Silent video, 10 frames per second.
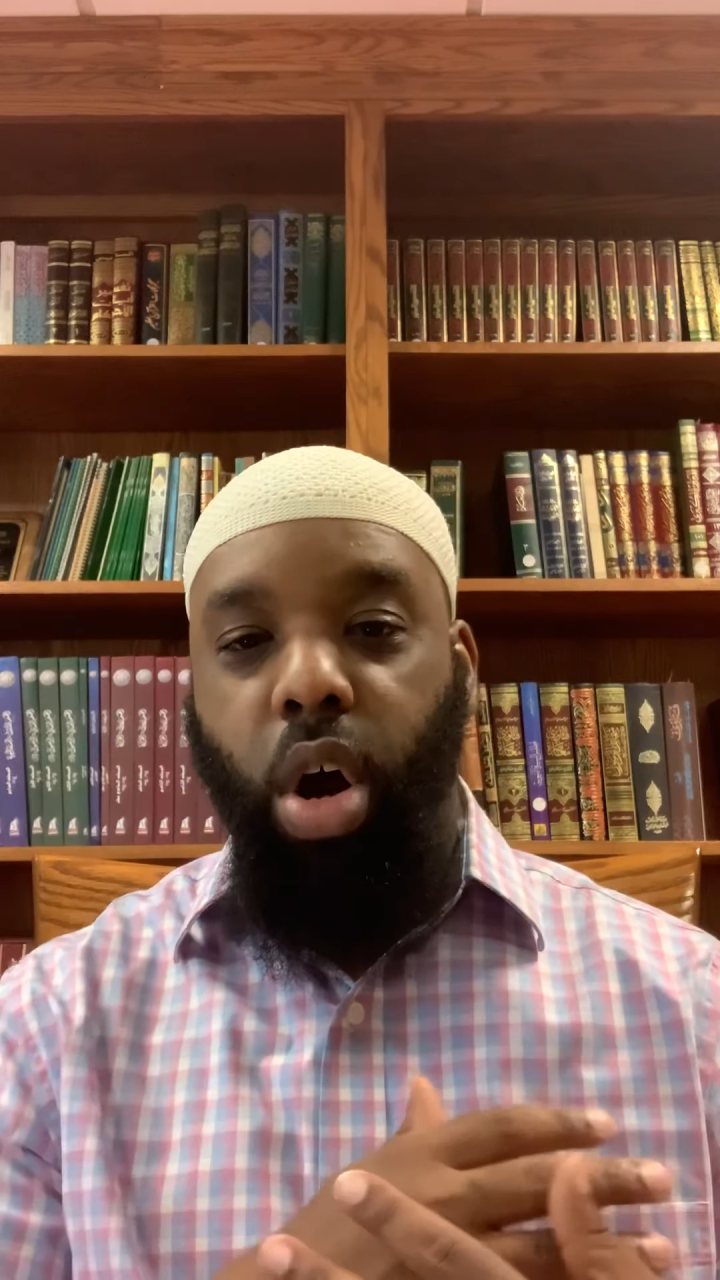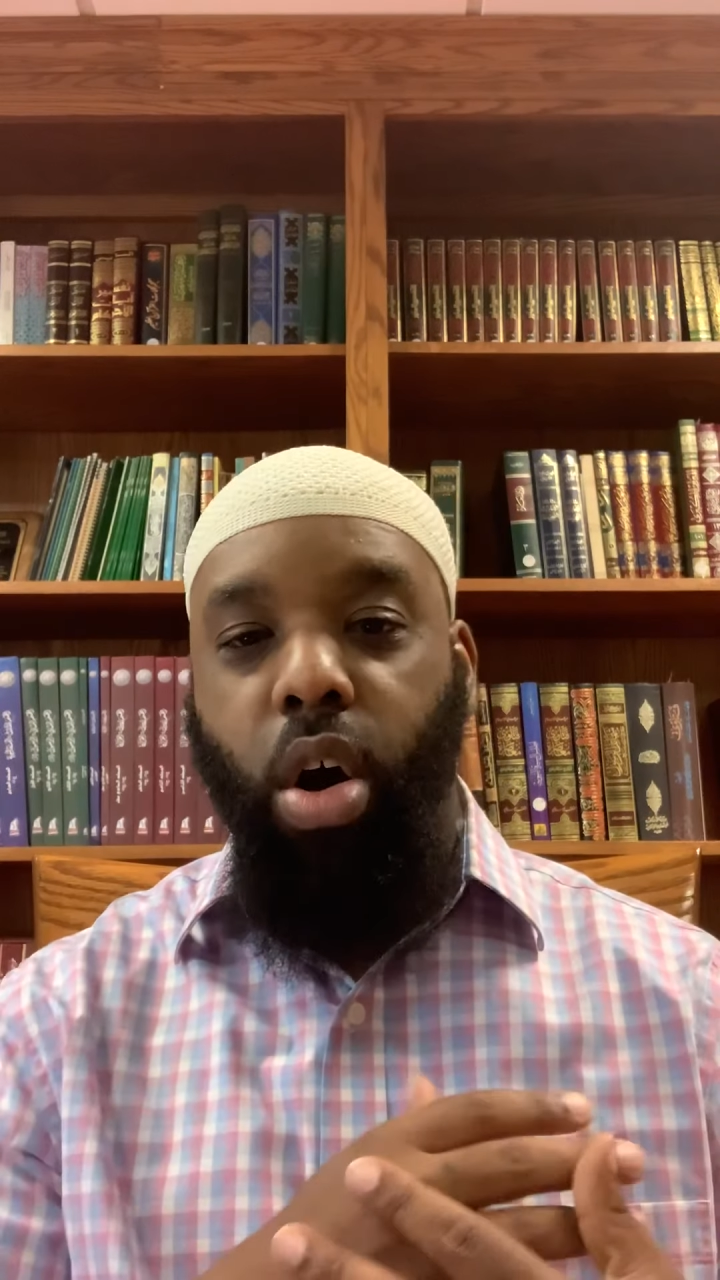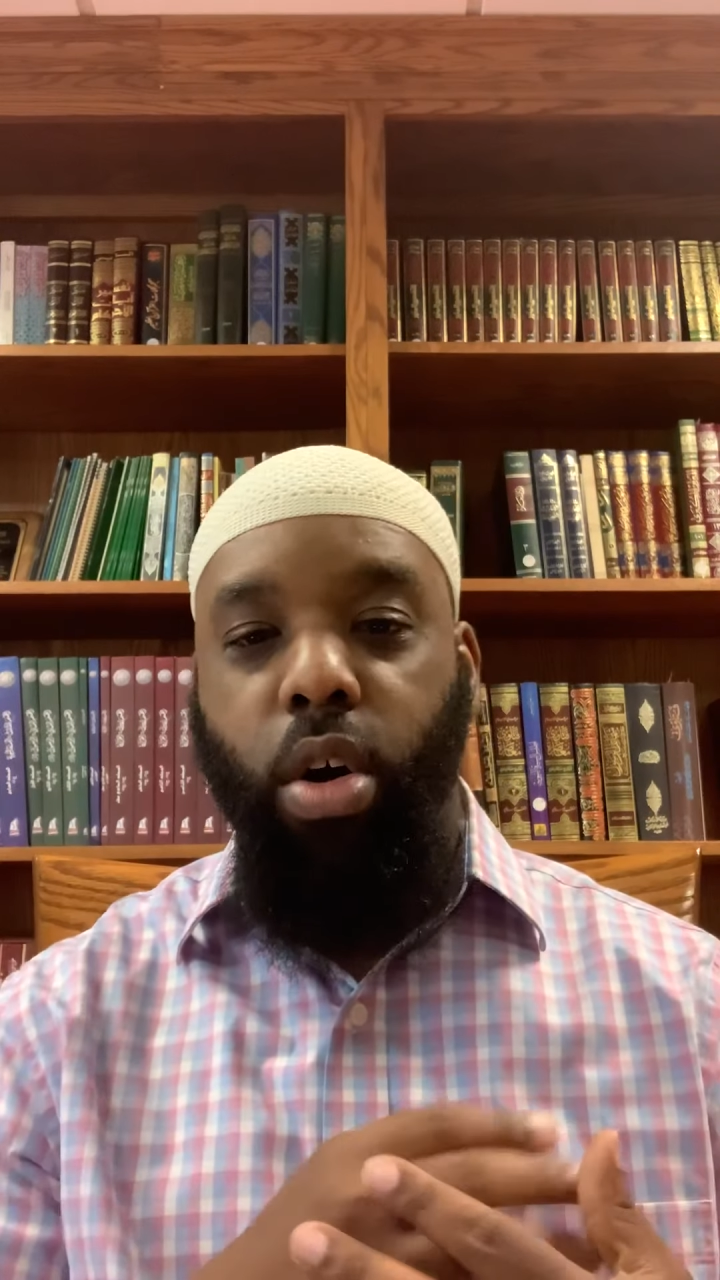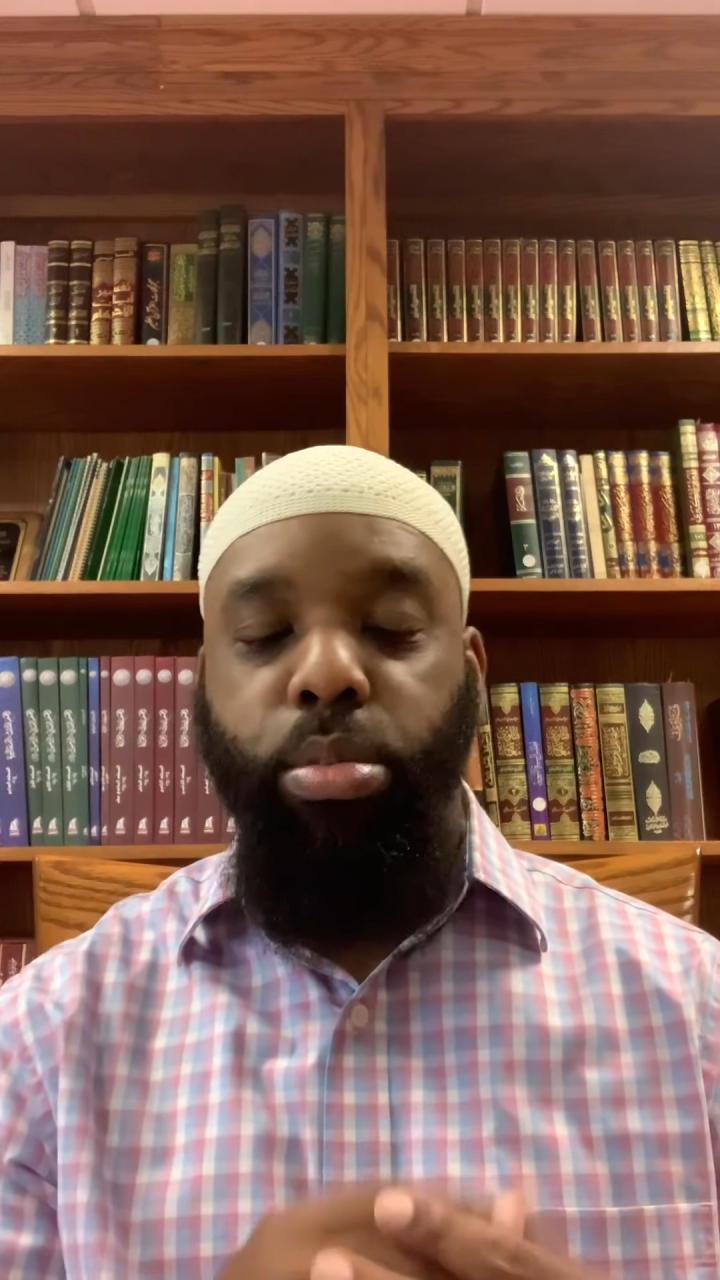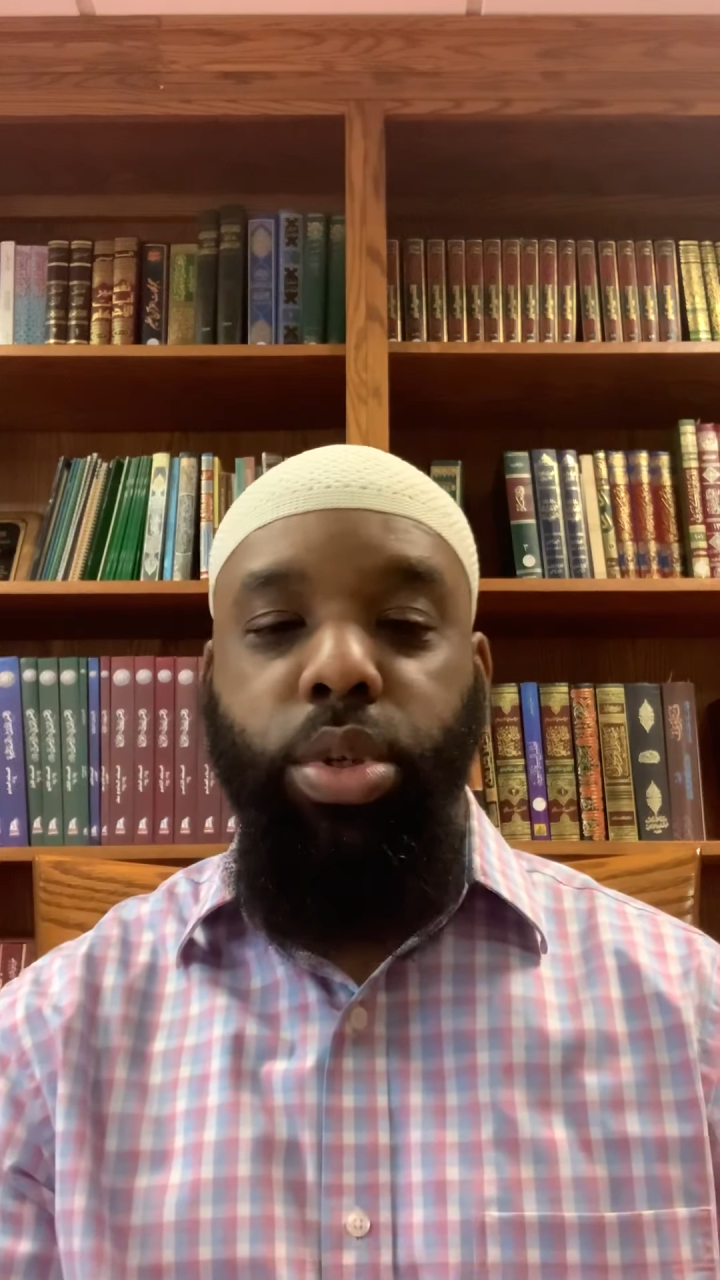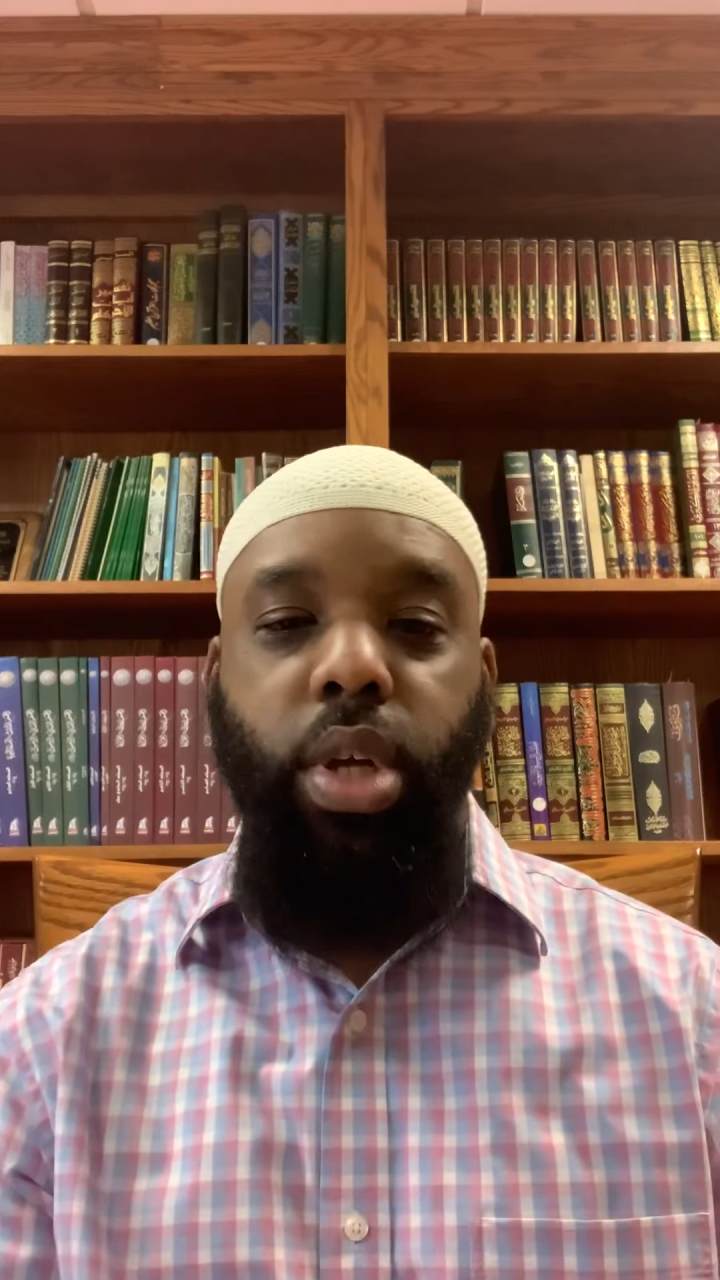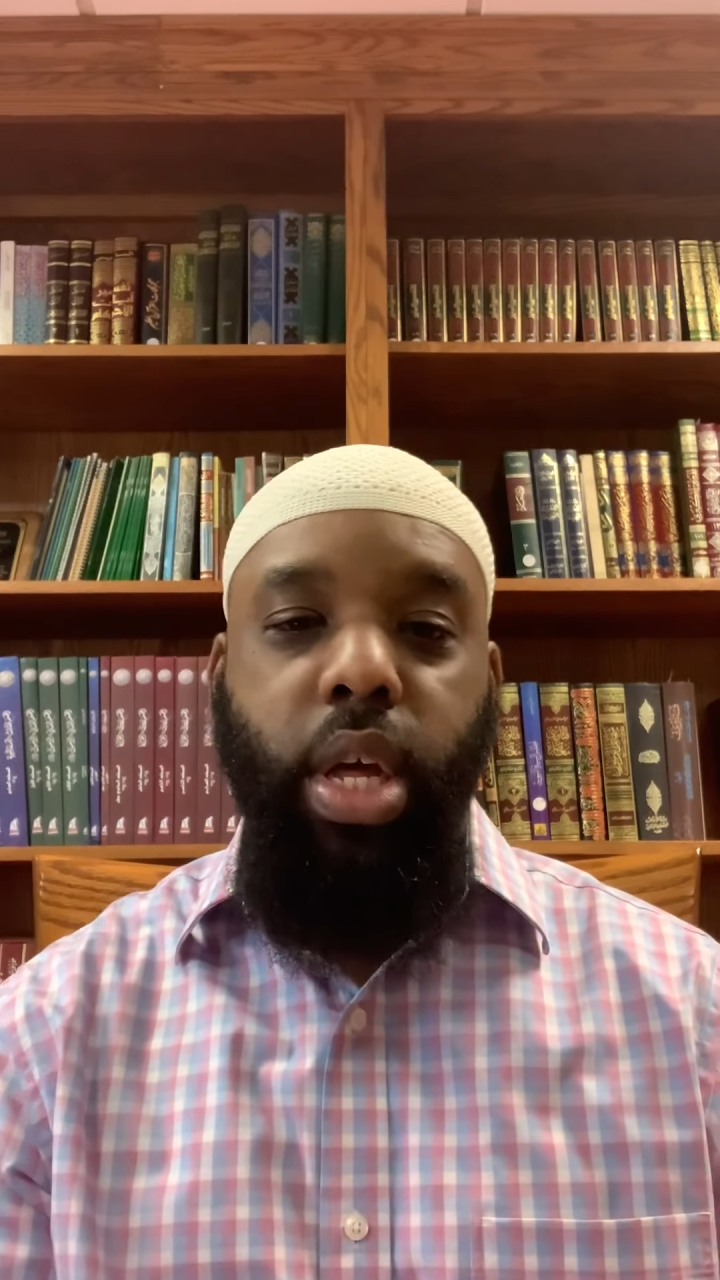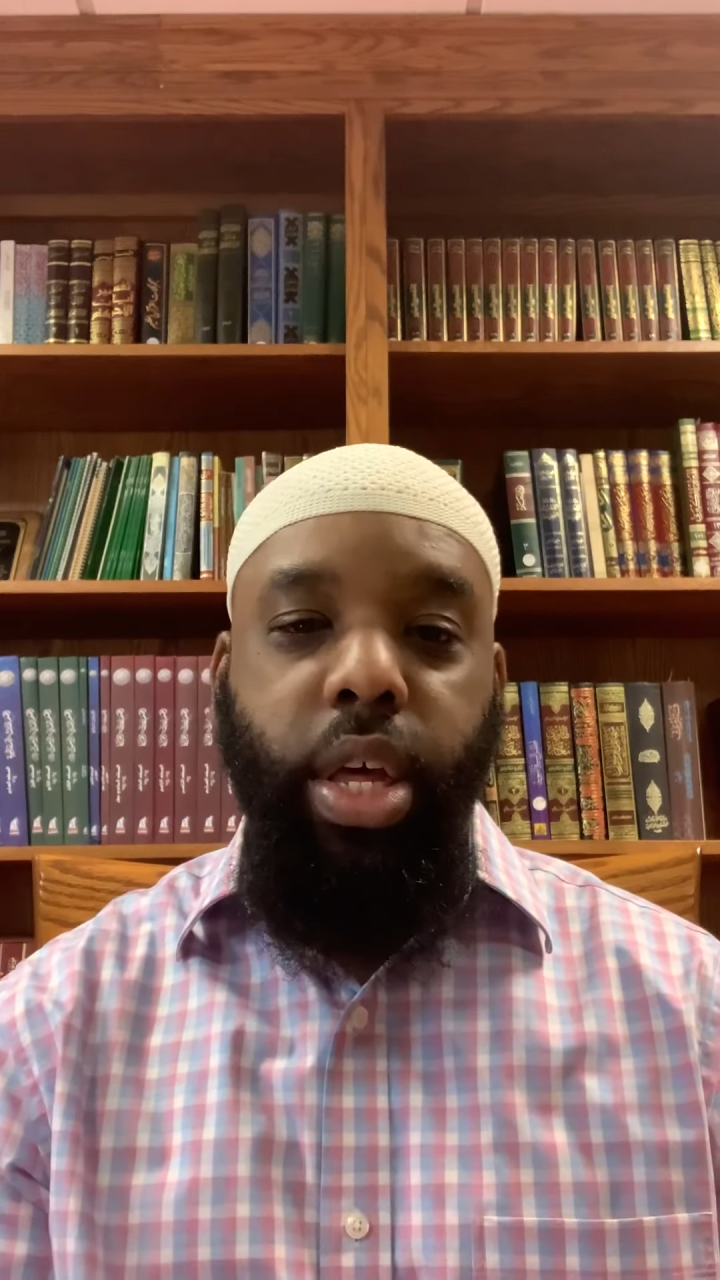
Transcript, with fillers: arms.